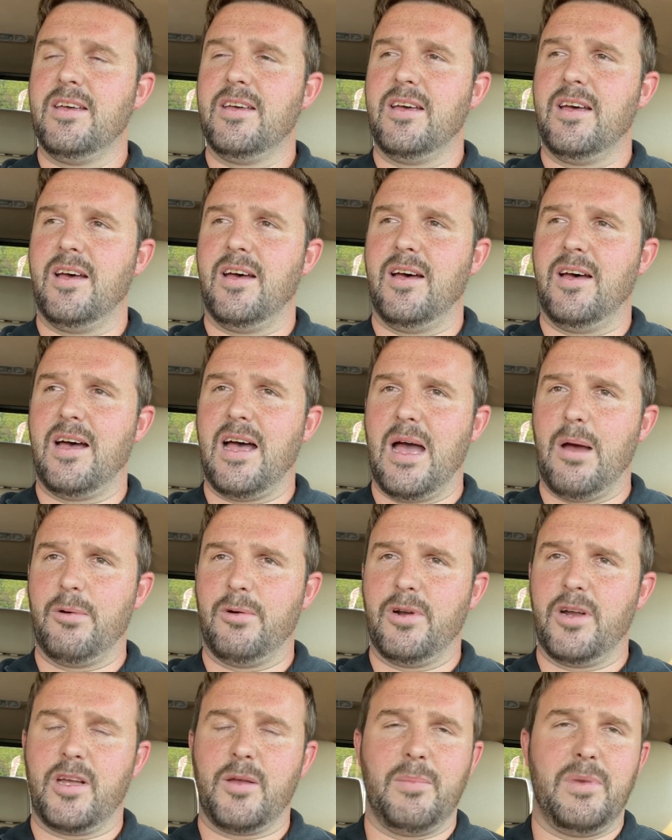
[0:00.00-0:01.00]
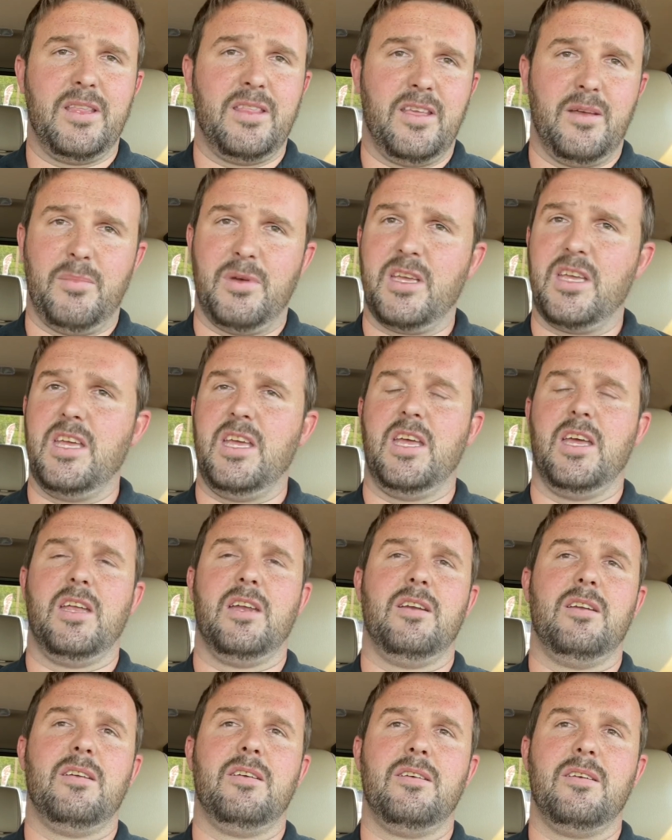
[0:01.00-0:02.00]
I would recommend them
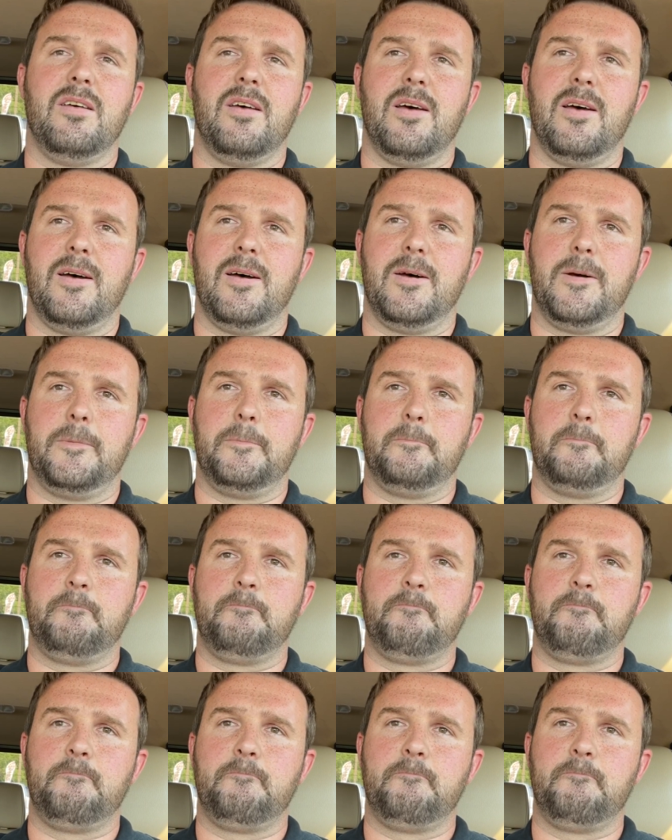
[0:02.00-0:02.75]
again. I